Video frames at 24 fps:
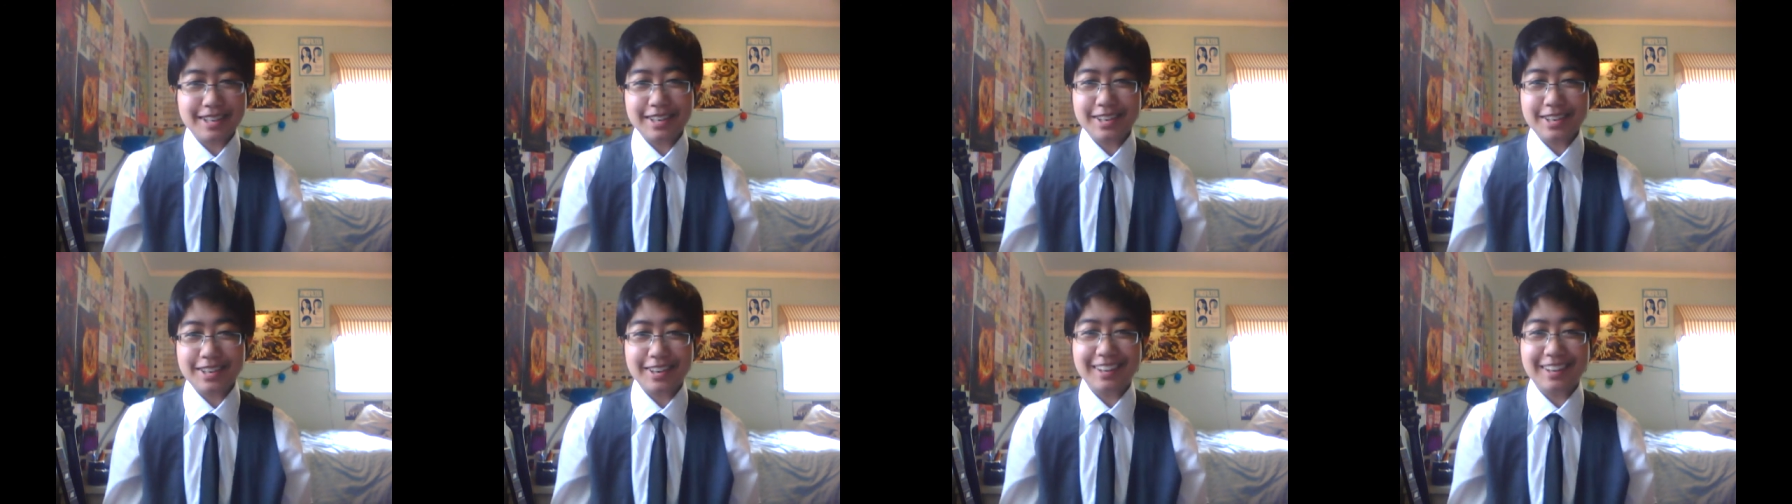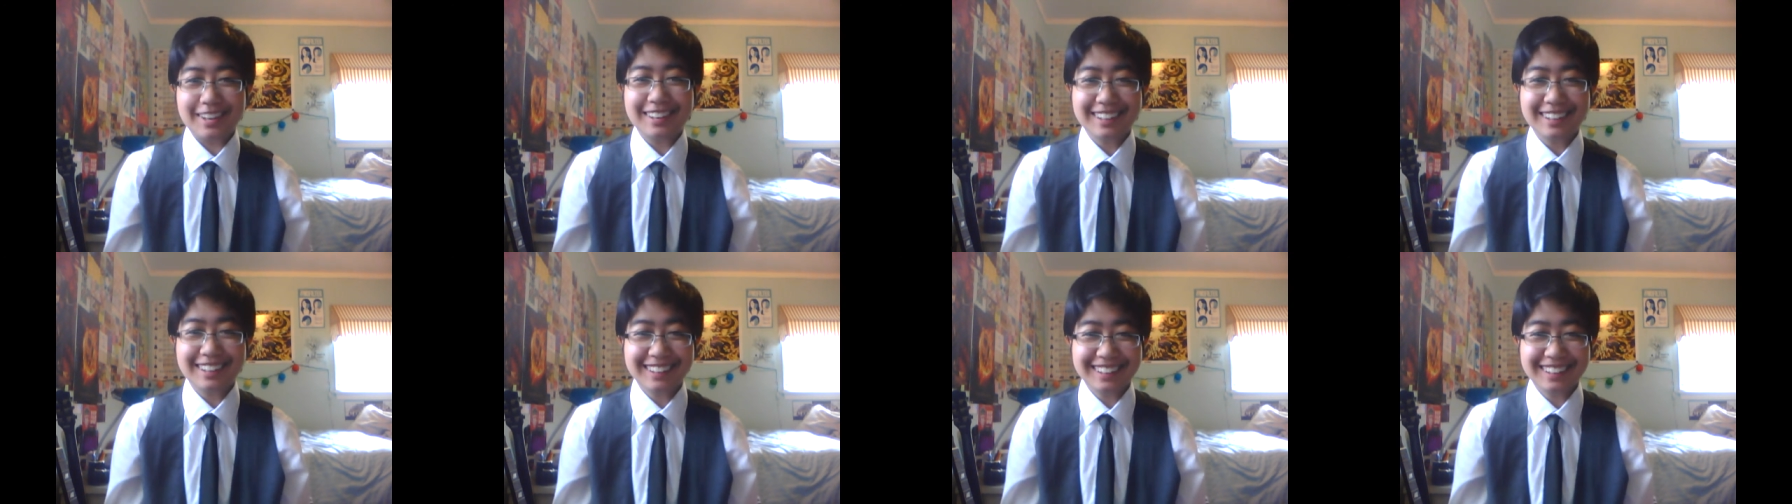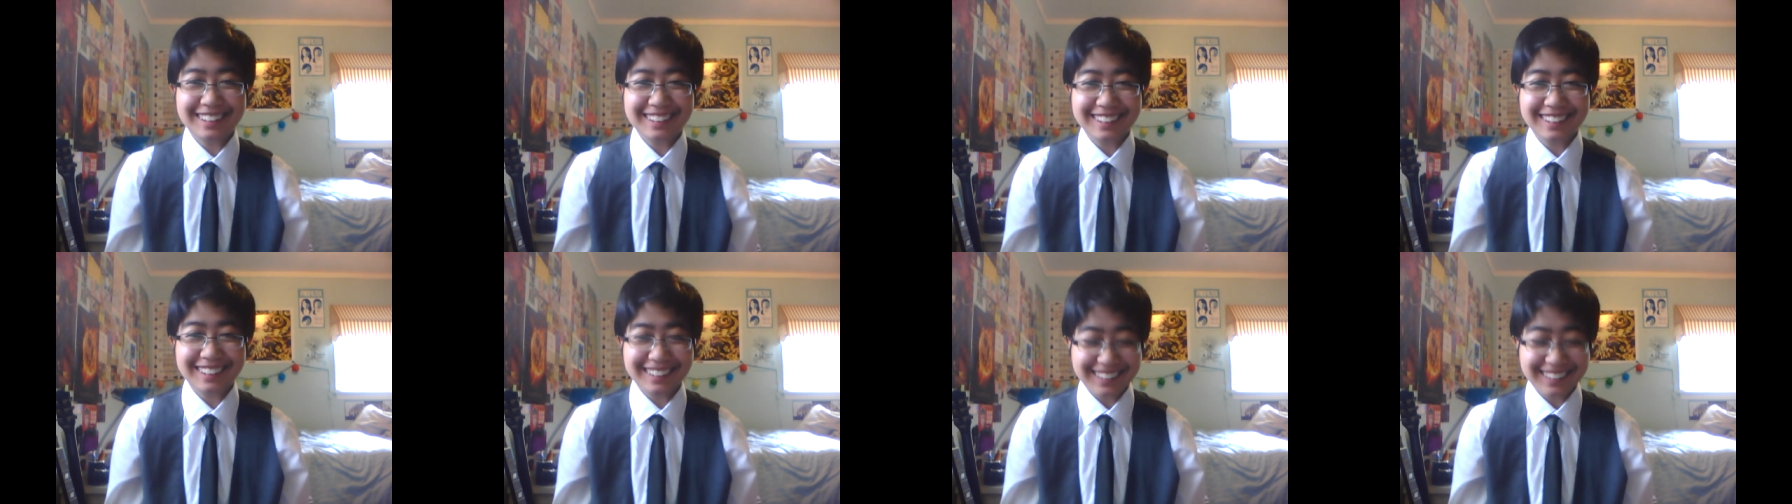here
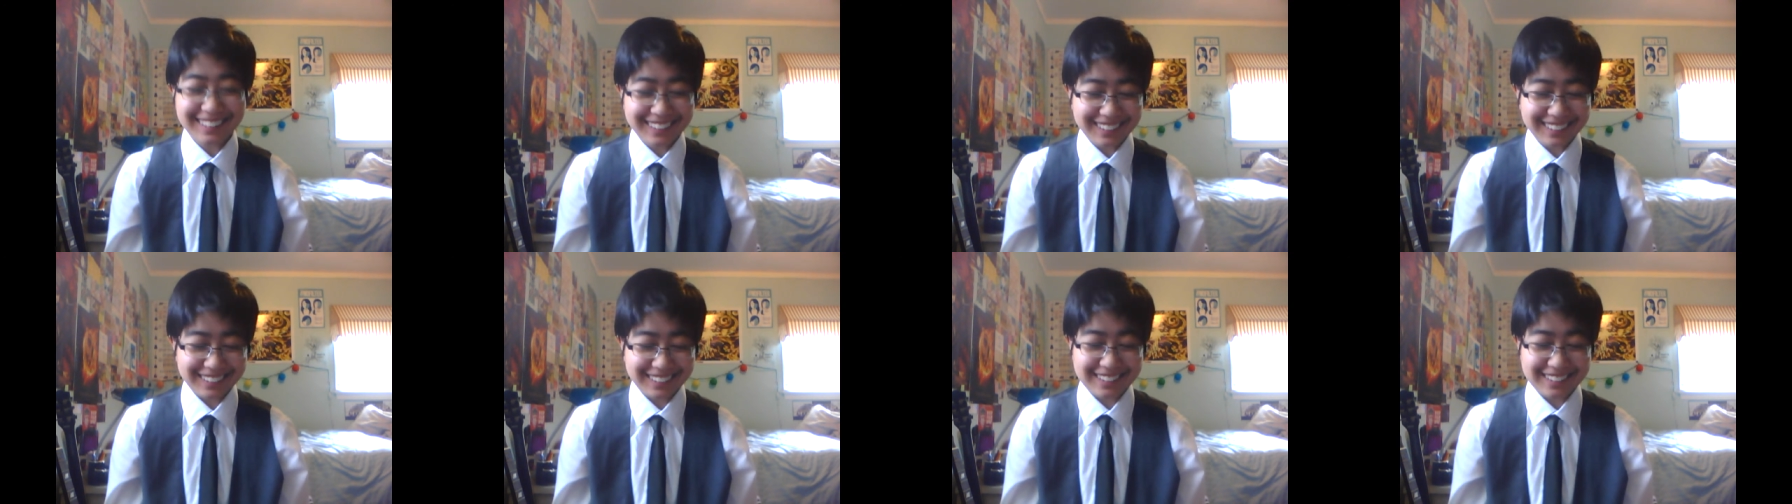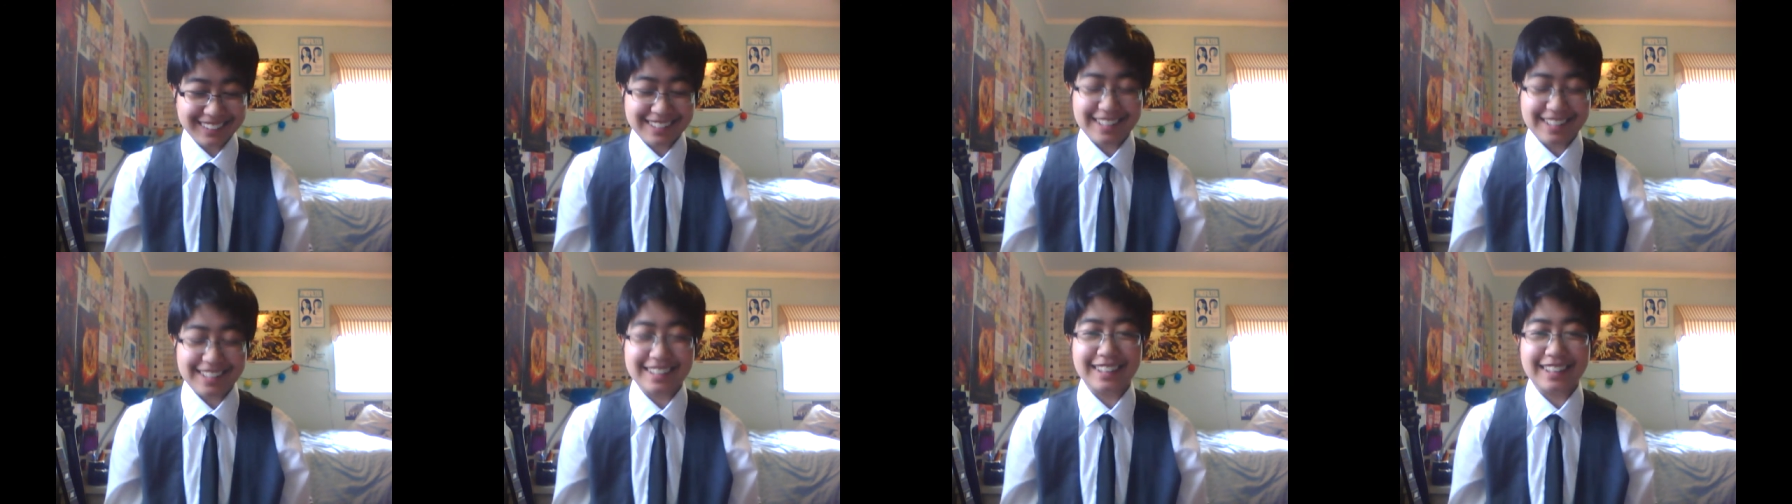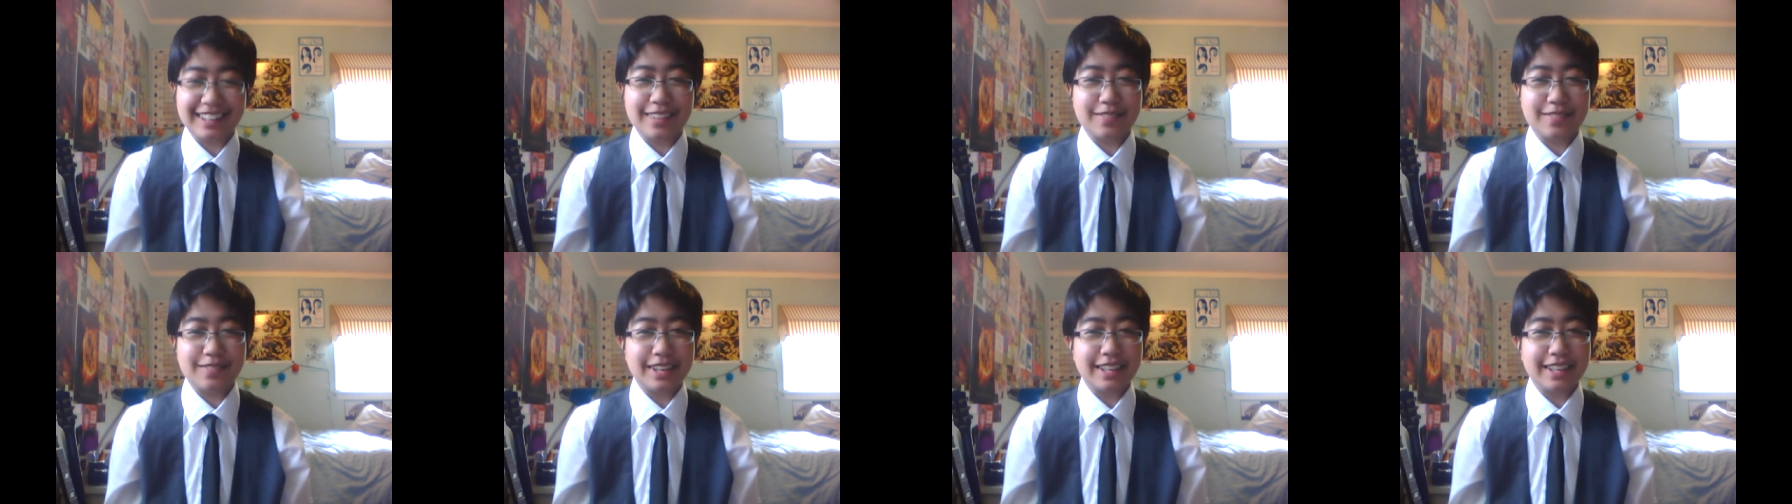because I
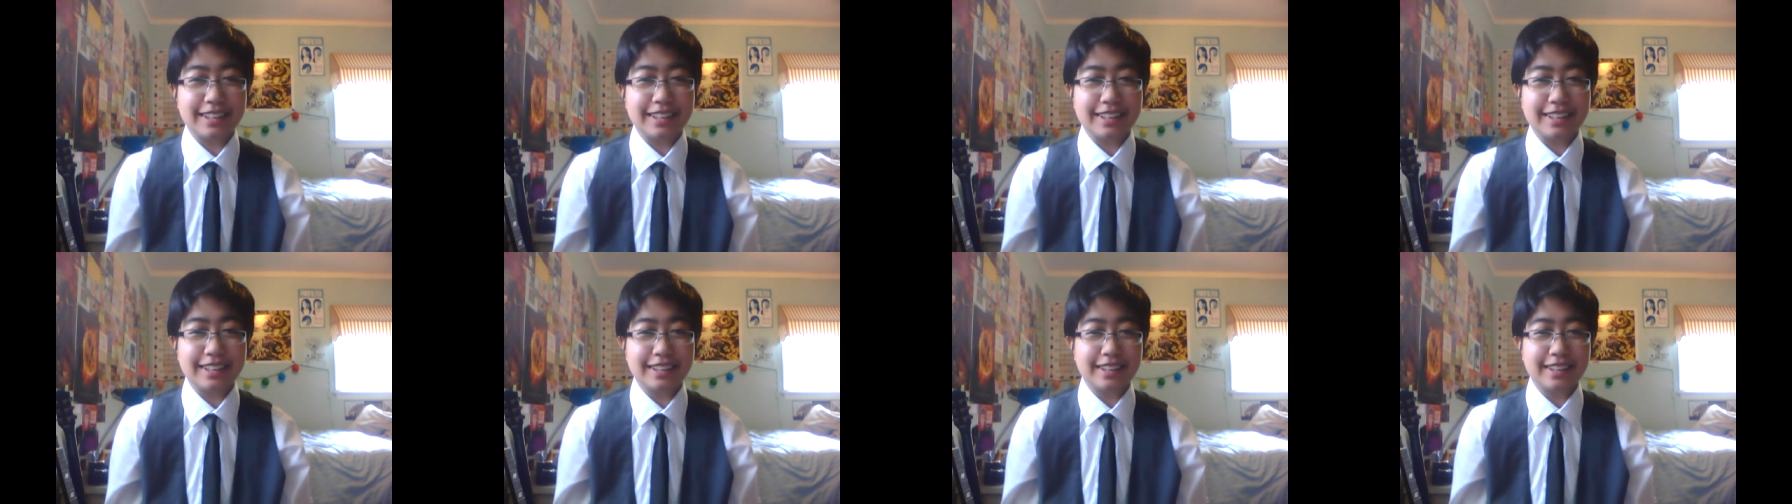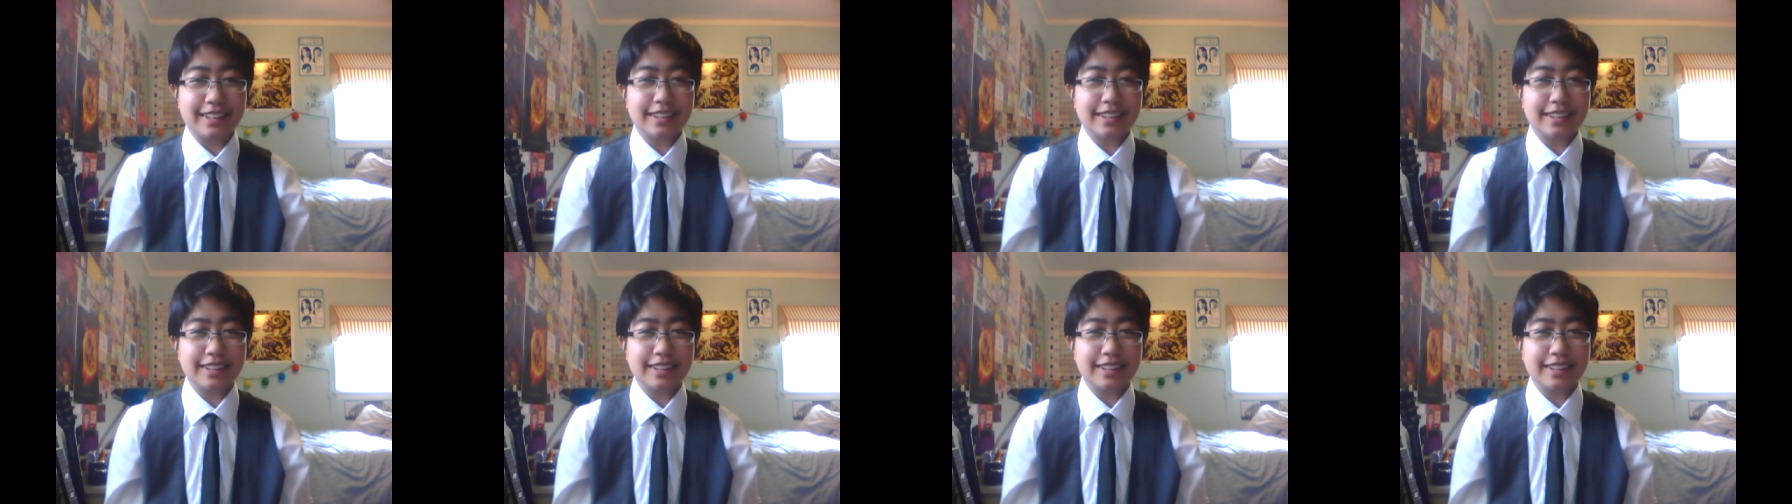think I've made